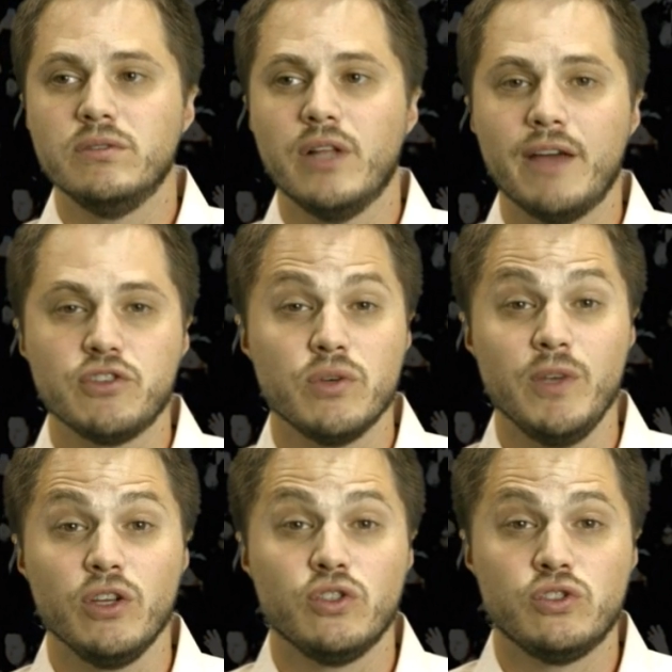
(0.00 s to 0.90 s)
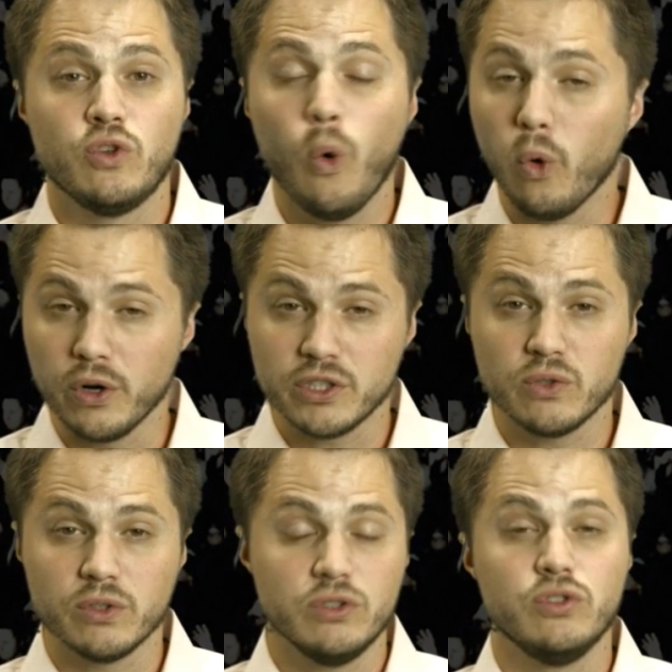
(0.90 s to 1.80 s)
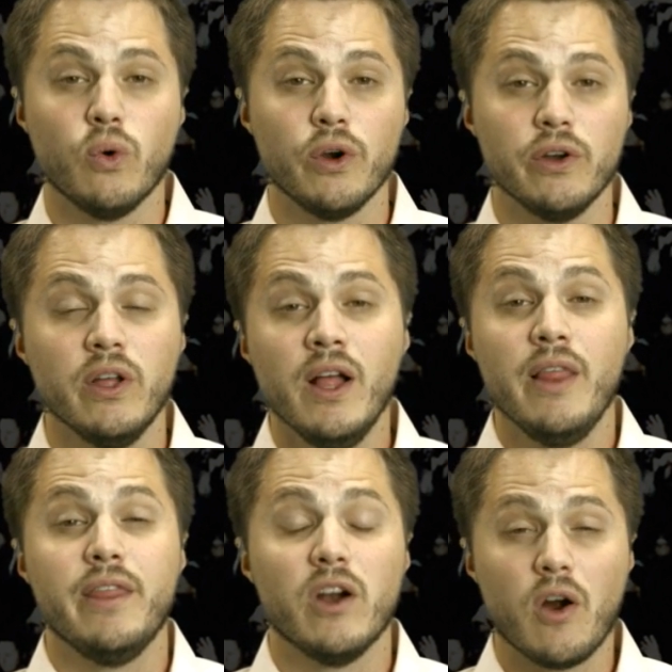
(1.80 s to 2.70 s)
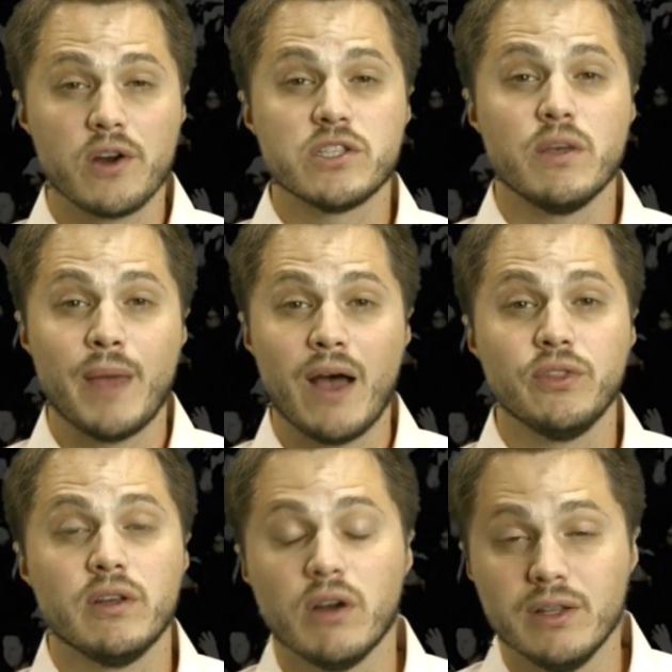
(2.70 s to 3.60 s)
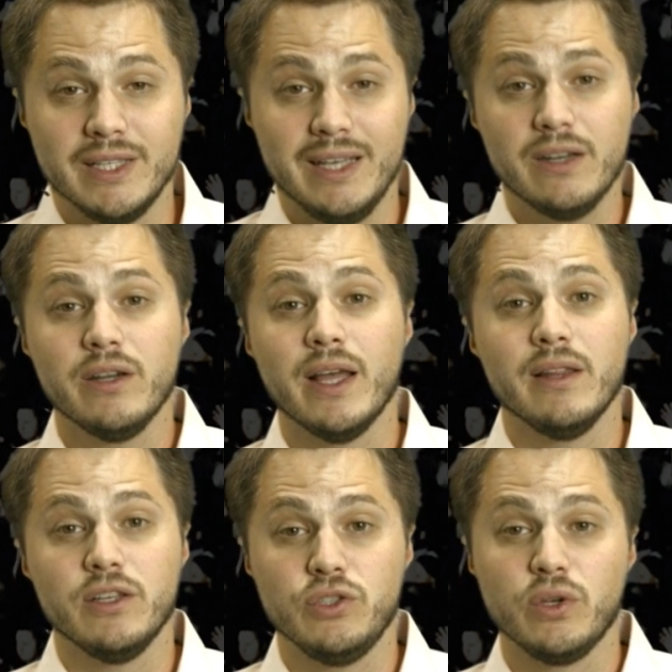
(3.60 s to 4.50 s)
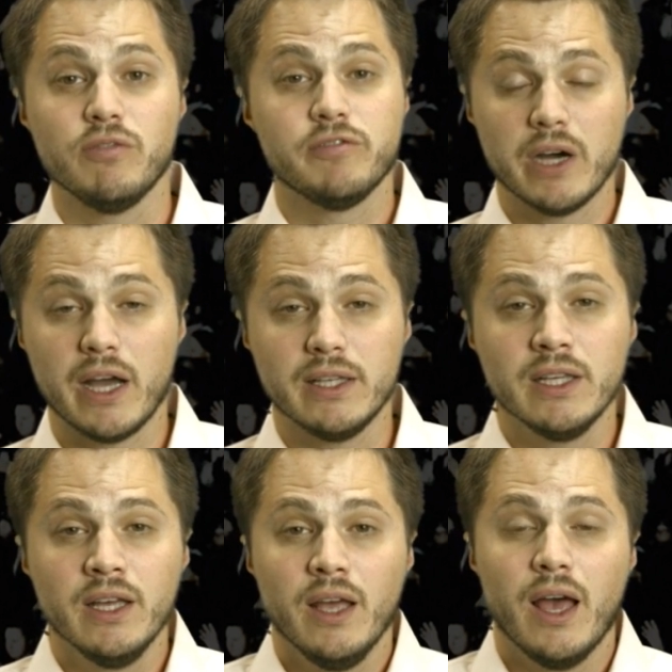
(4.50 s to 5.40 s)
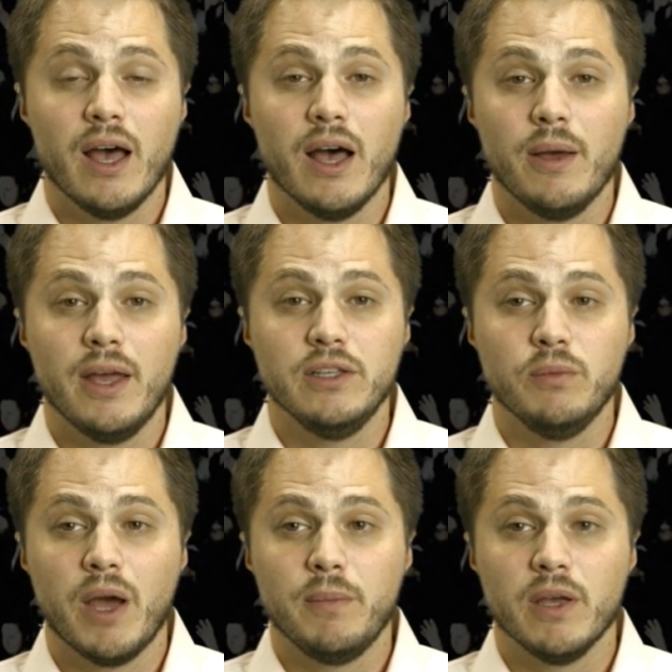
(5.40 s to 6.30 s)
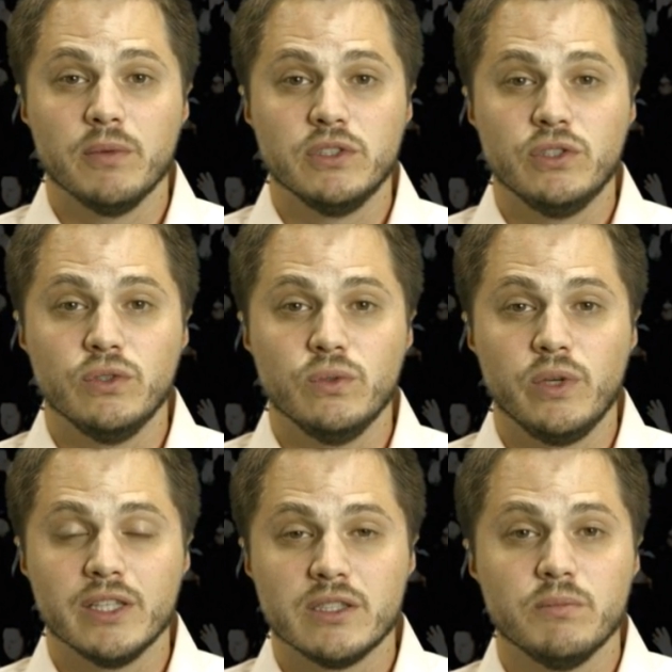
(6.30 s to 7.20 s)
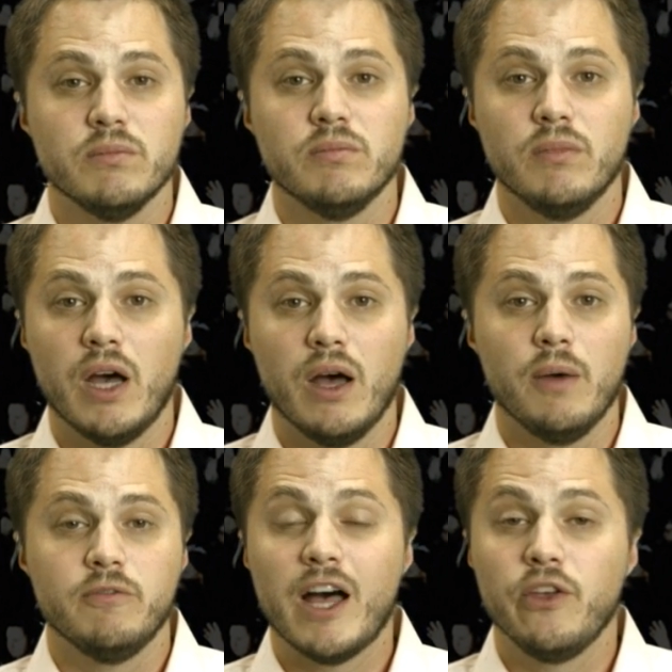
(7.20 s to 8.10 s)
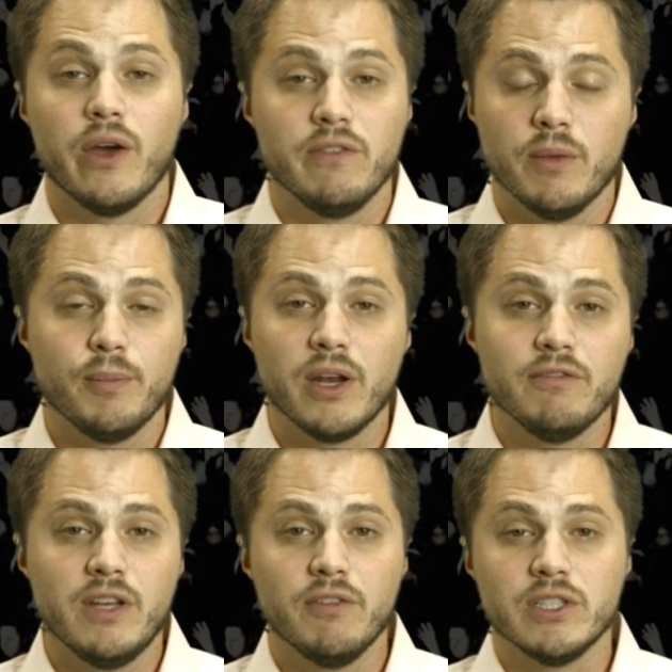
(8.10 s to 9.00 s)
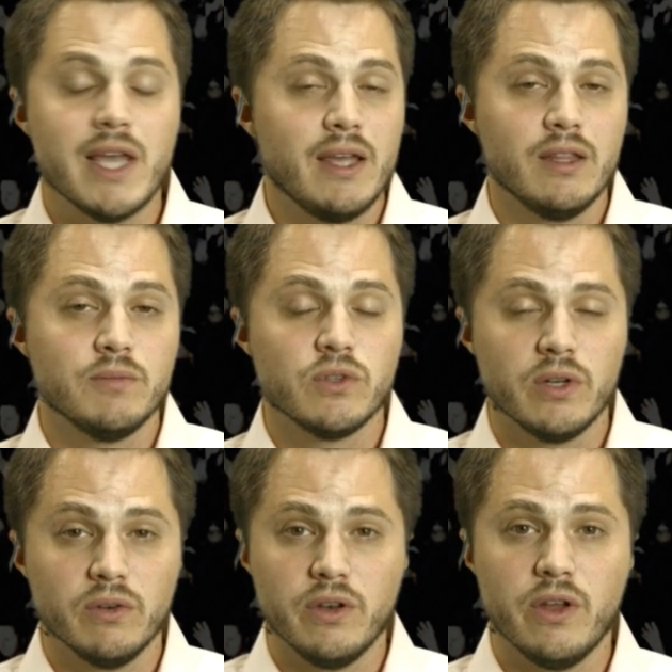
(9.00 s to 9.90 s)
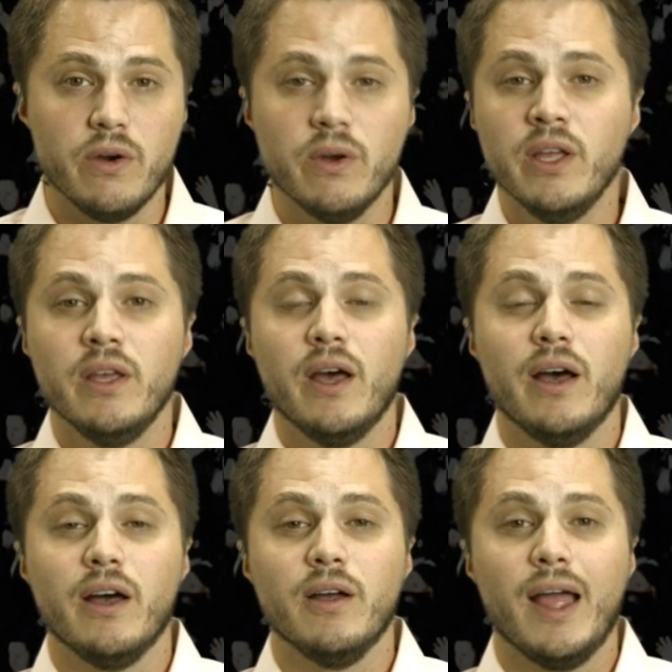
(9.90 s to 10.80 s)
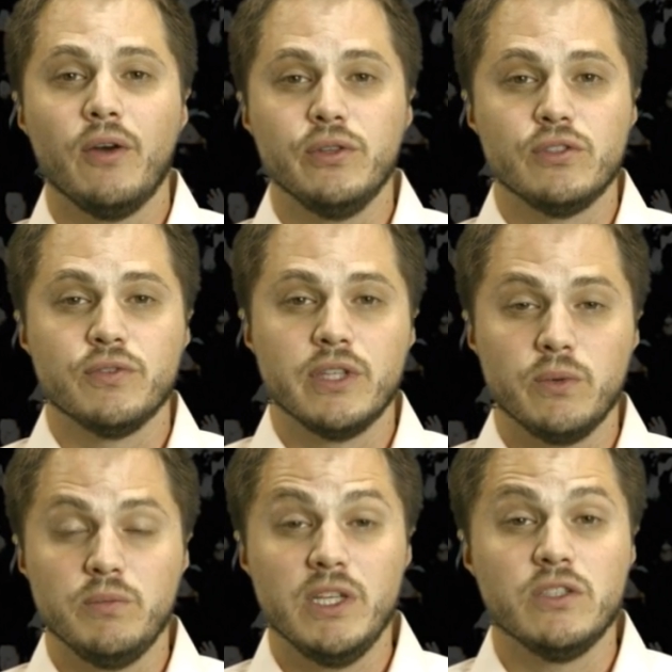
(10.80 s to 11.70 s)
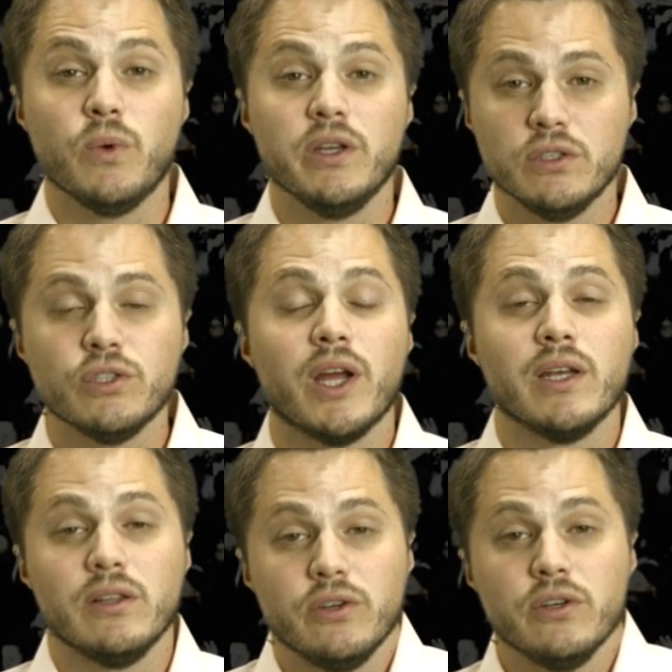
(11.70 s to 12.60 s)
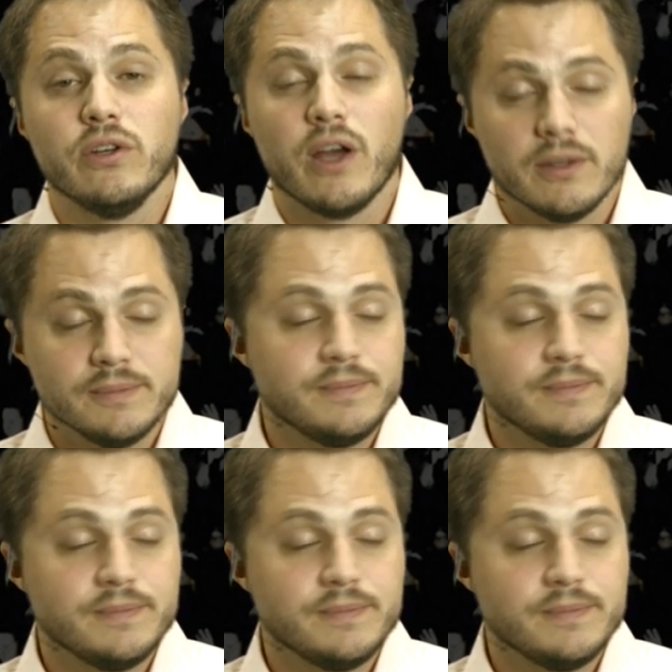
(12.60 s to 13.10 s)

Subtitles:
live streaming course or tutorial. There are some out there on the internet that you can find, and you might be able to get some value out of them, but I've never taken them, so I don't know how useful they would be to what you're trying to learn or not.